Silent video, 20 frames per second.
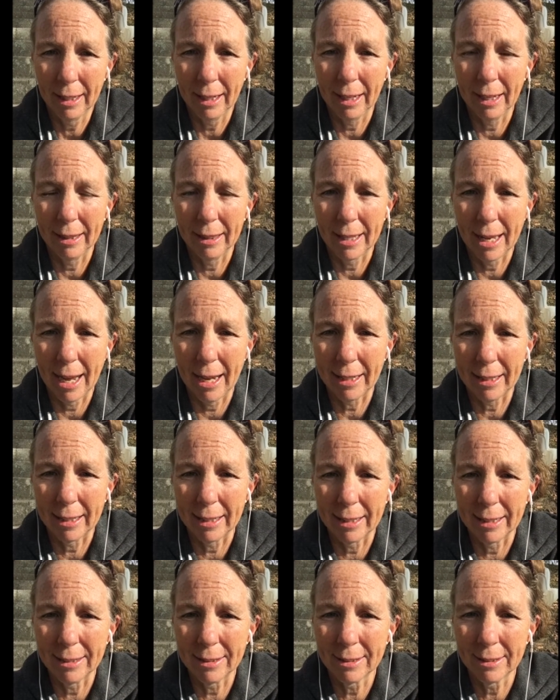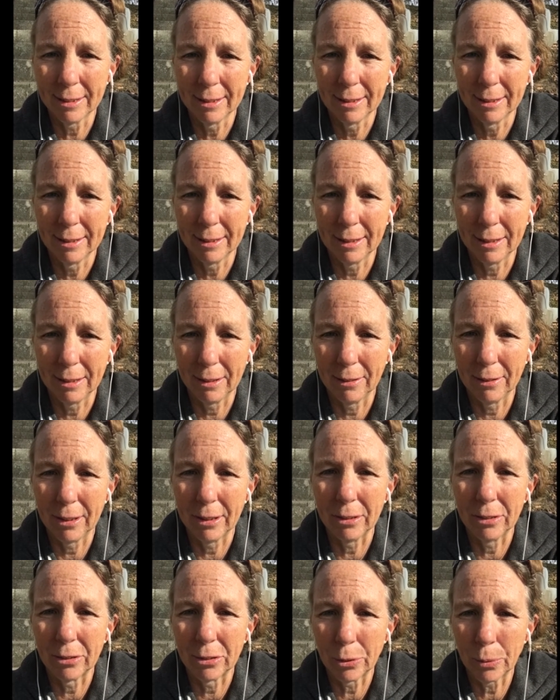And that is,
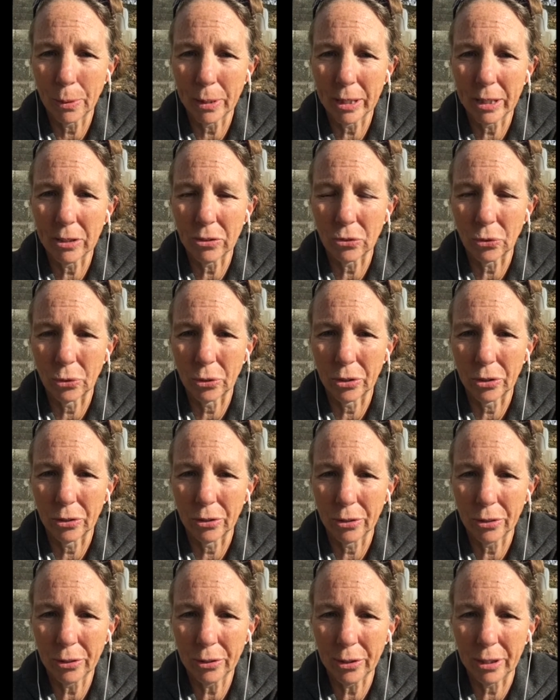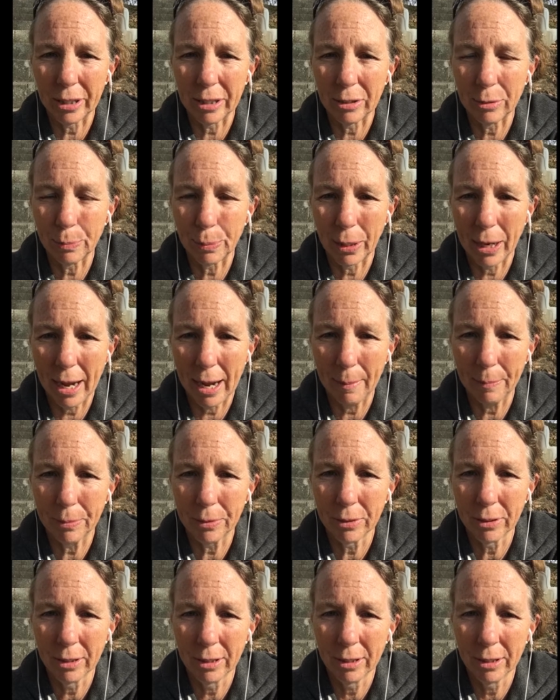in your 20s or your 30s, perhaps